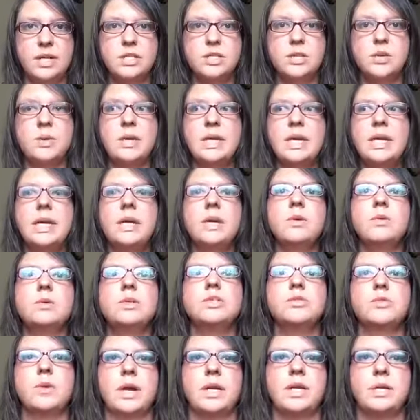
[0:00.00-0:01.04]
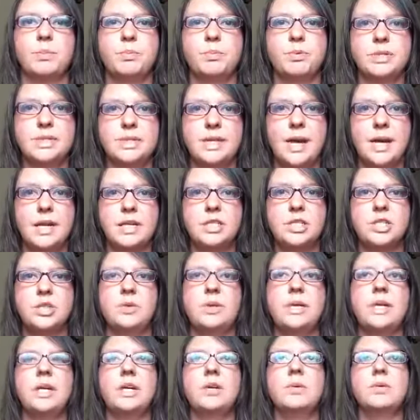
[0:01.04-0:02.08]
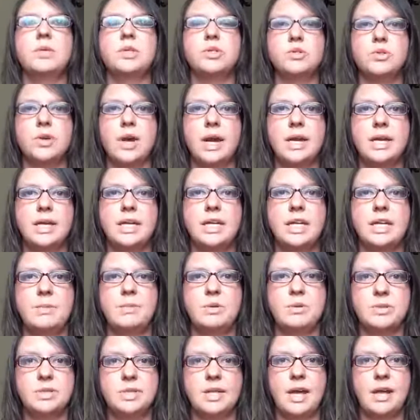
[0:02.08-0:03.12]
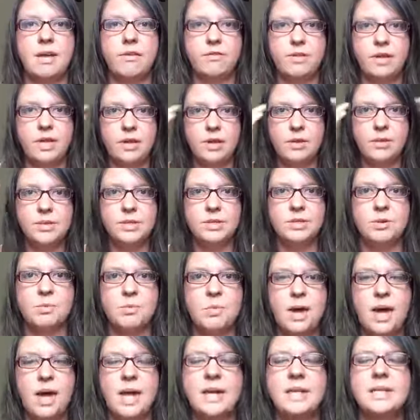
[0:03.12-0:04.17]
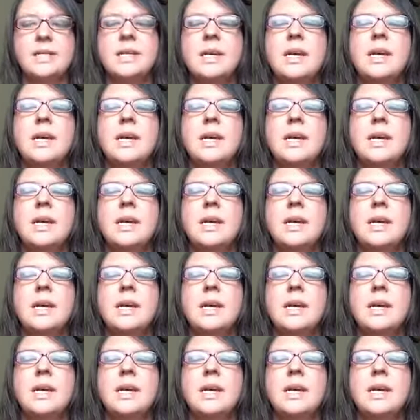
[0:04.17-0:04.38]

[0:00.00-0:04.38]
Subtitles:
So ego is trying to protect you. Ego is trying to keep you safe. Ego is your mind.